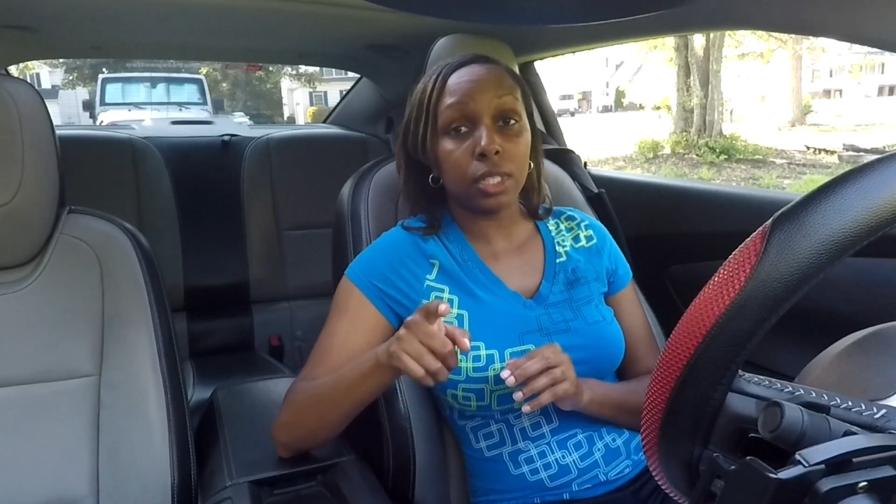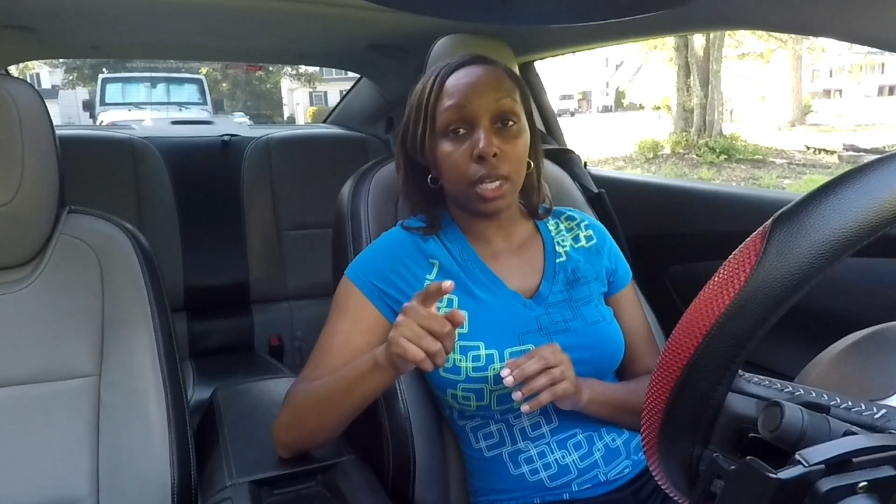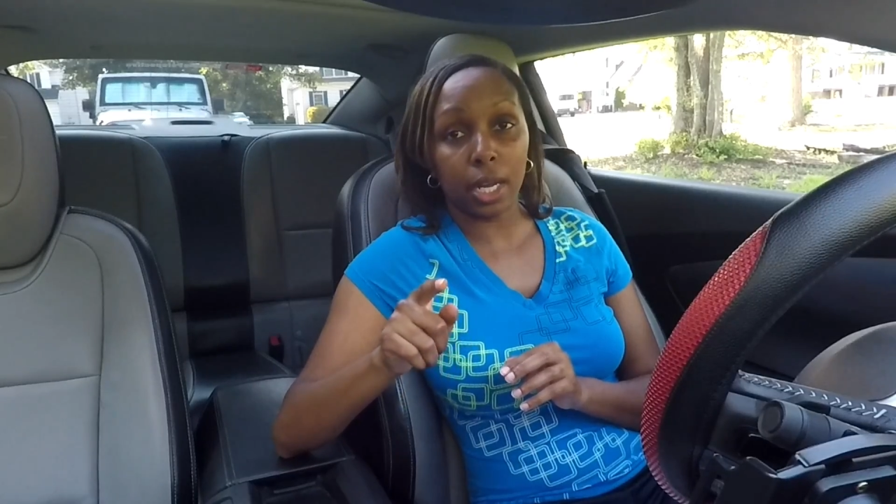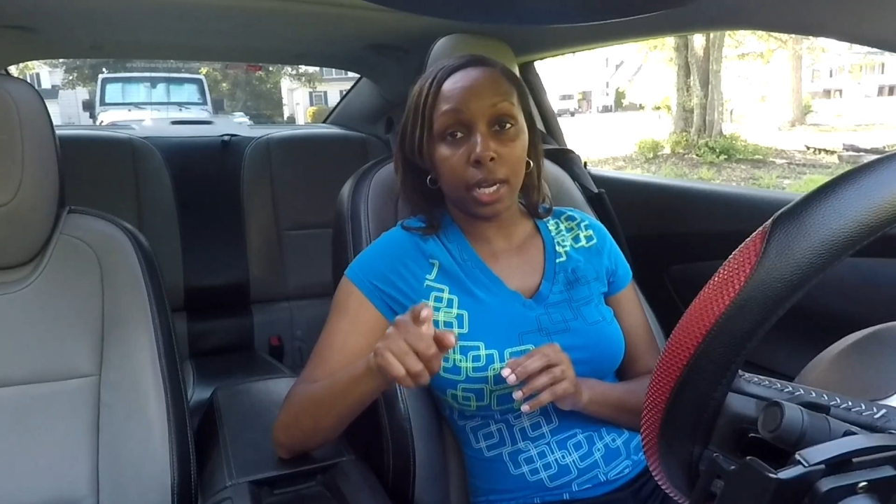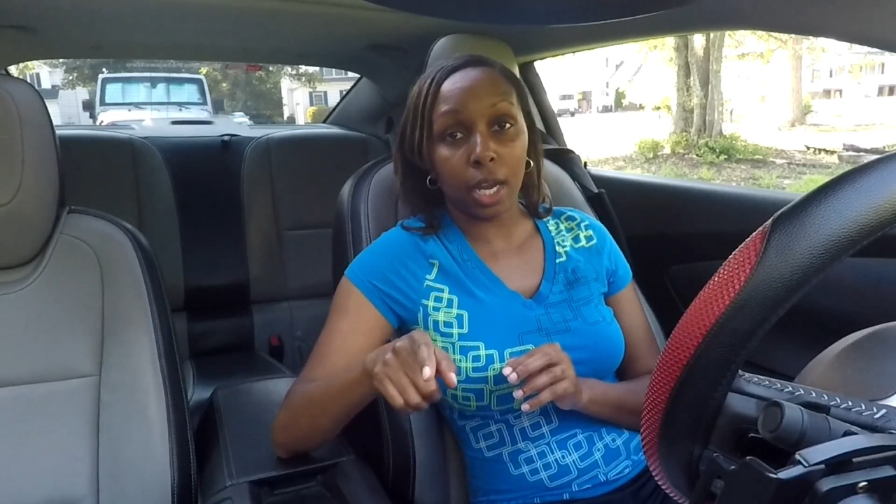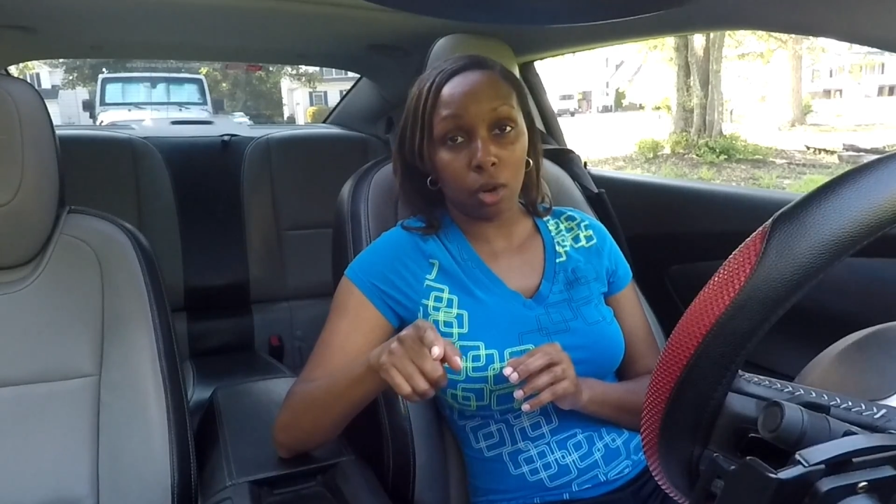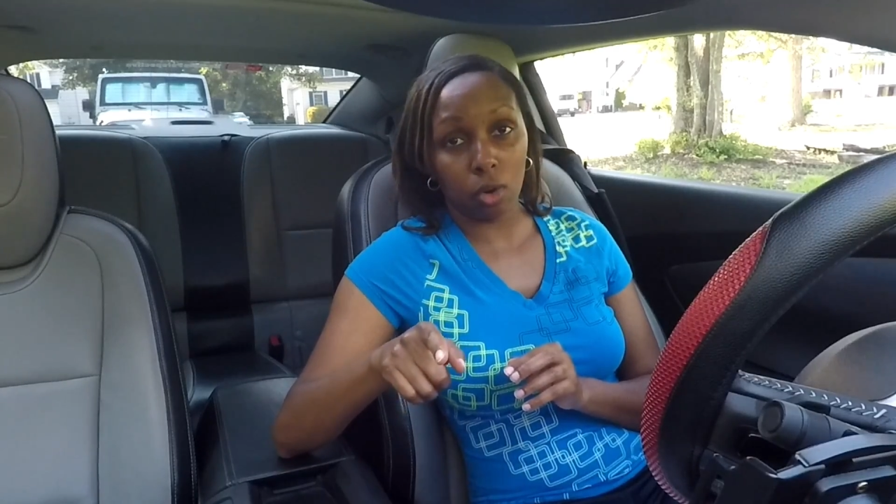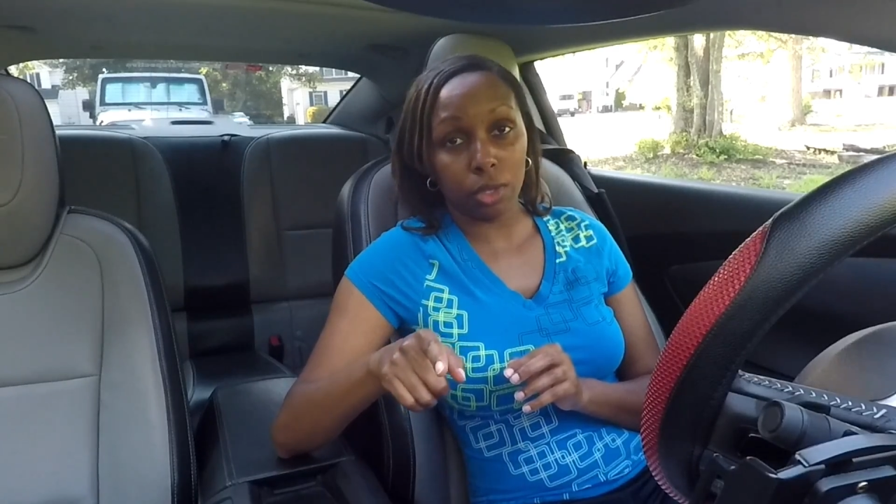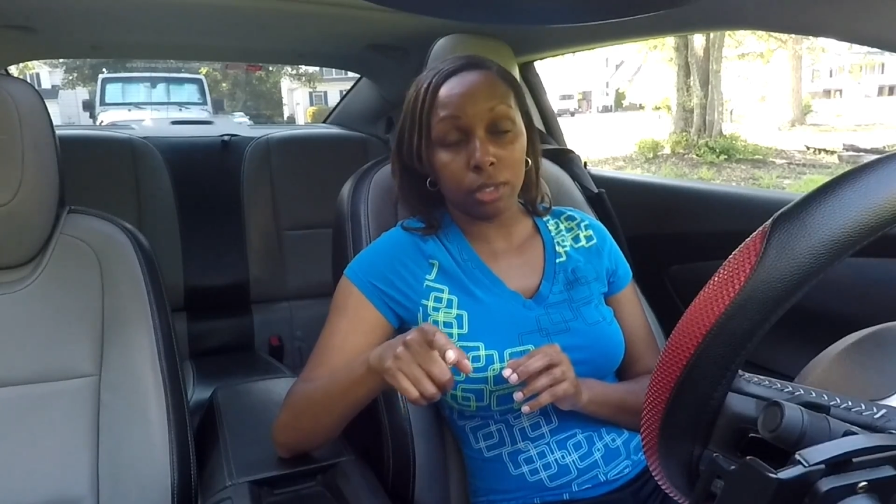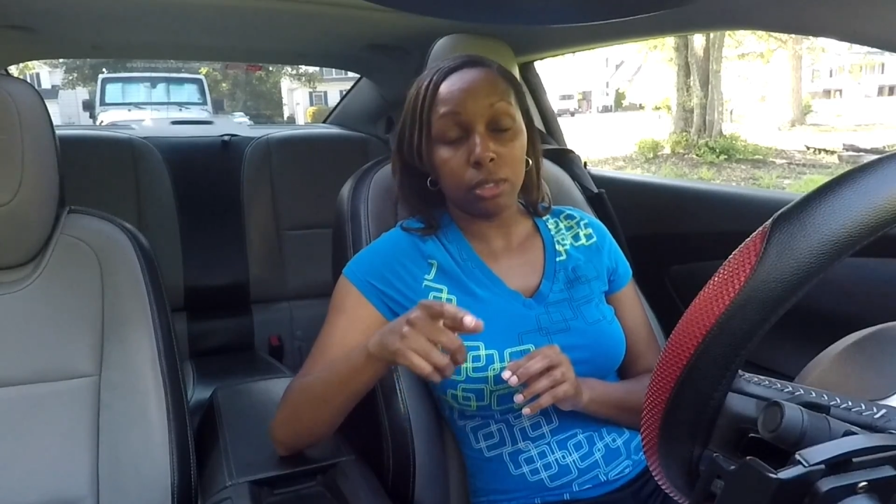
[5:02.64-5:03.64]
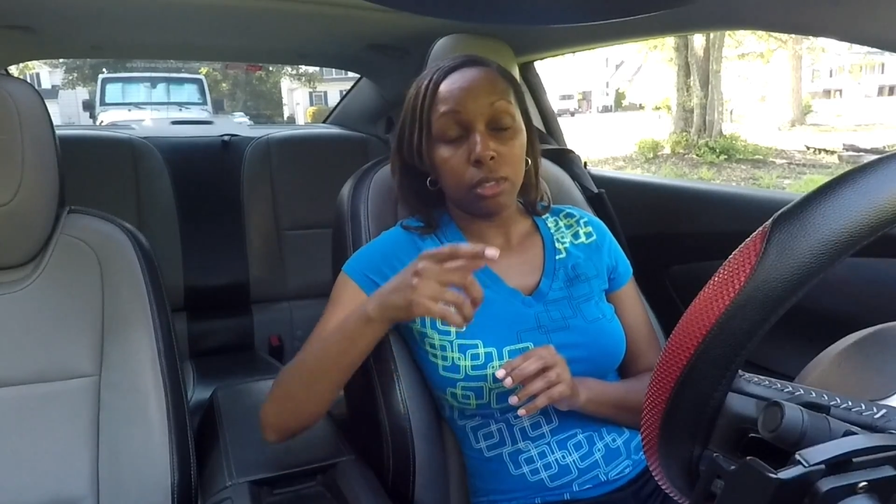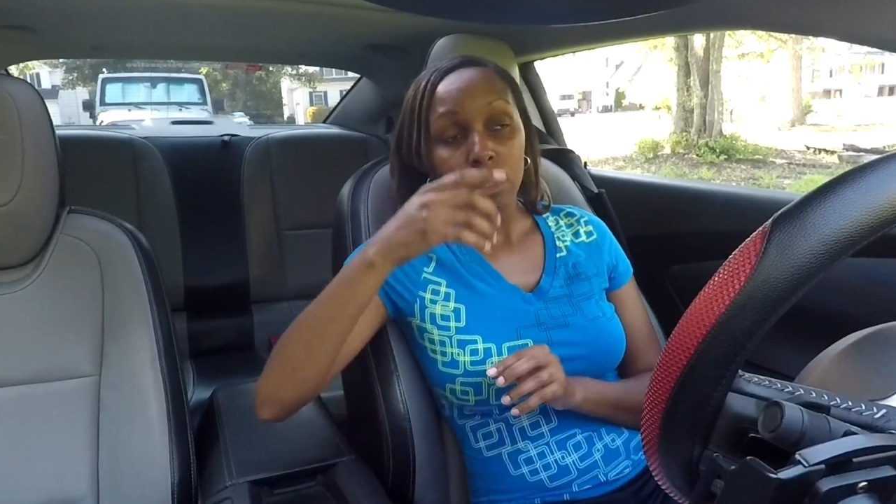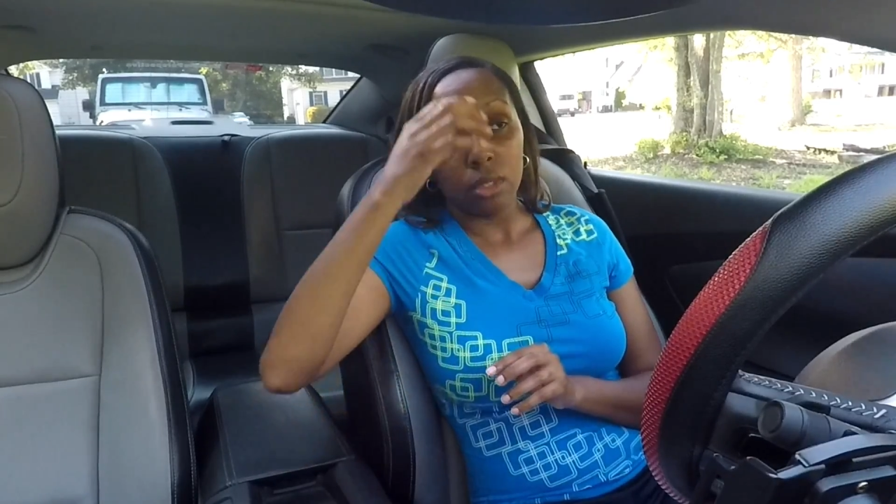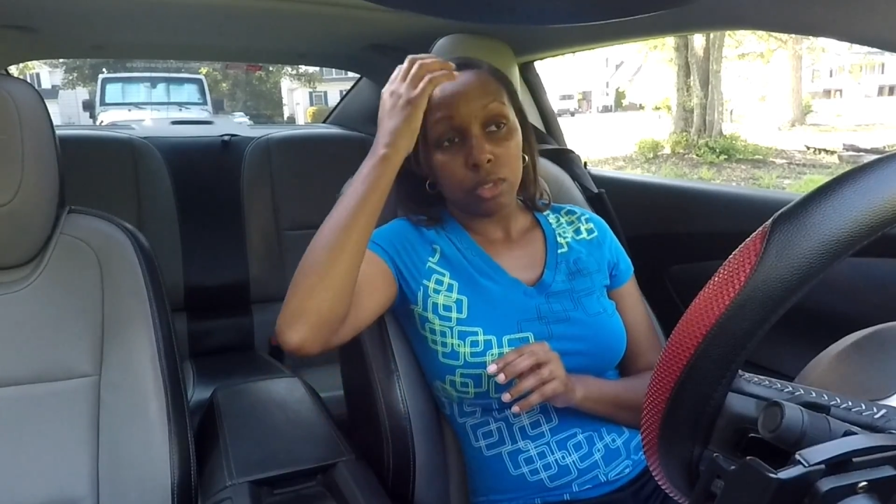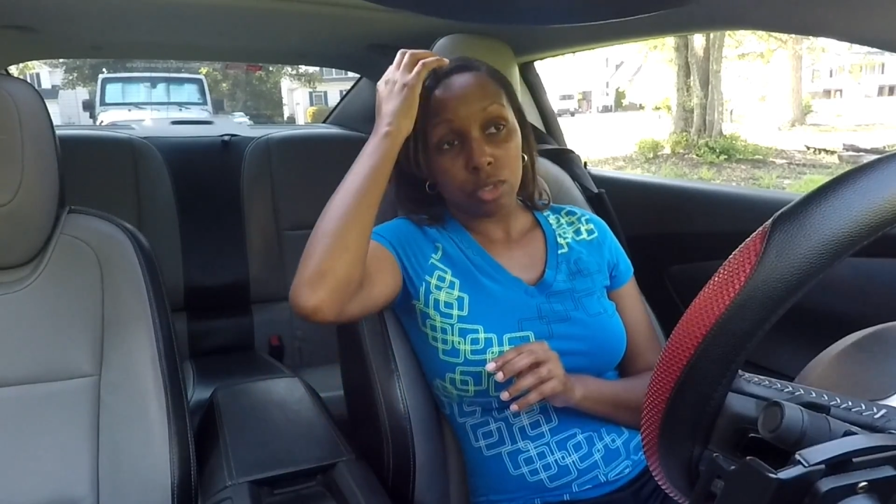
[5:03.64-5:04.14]
that I got on it.
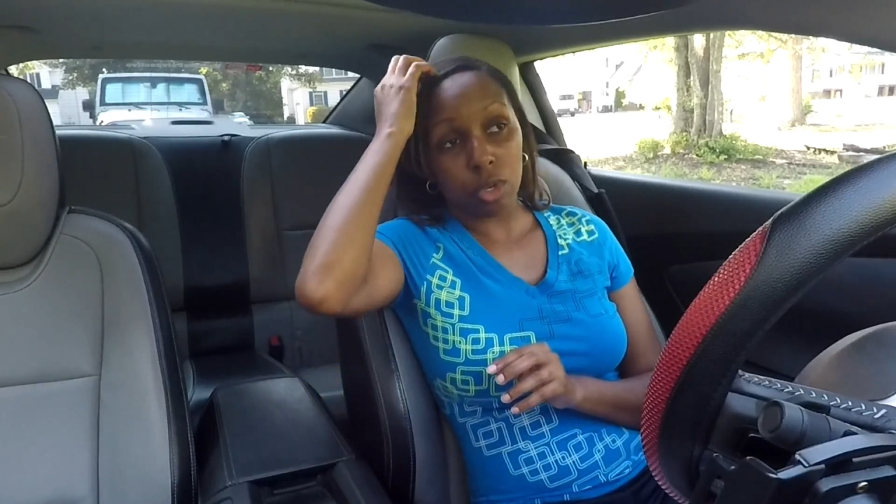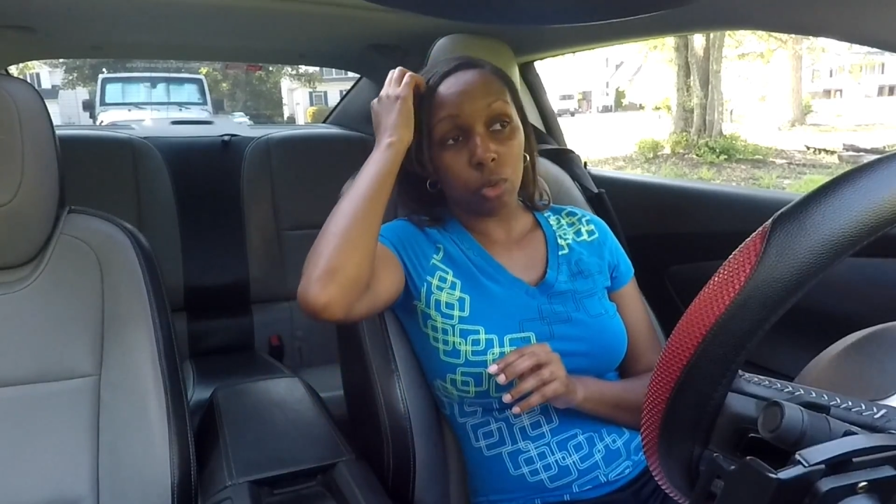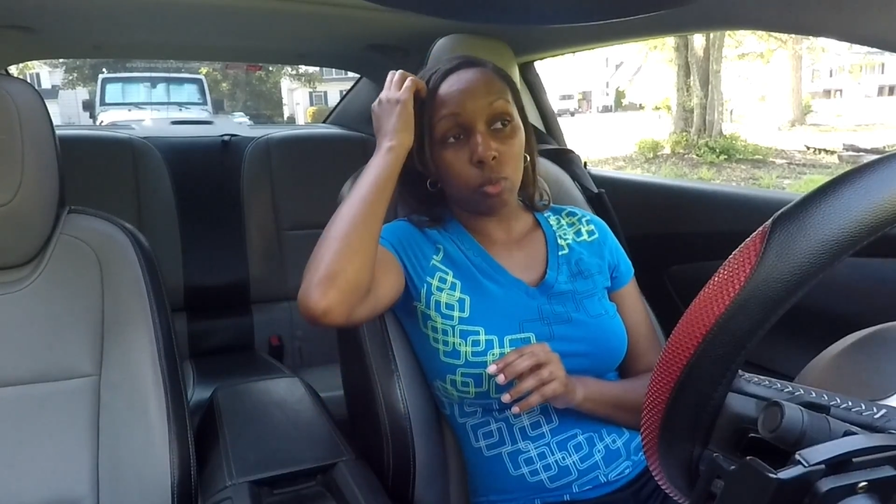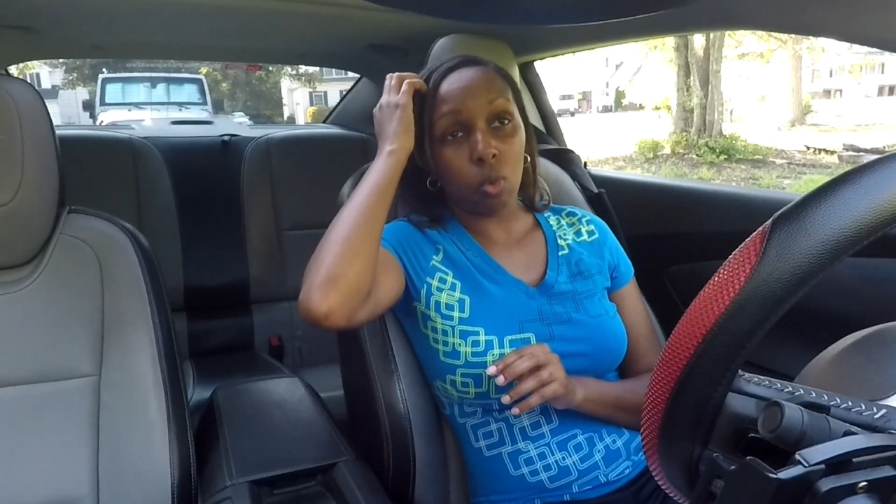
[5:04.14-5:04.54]
So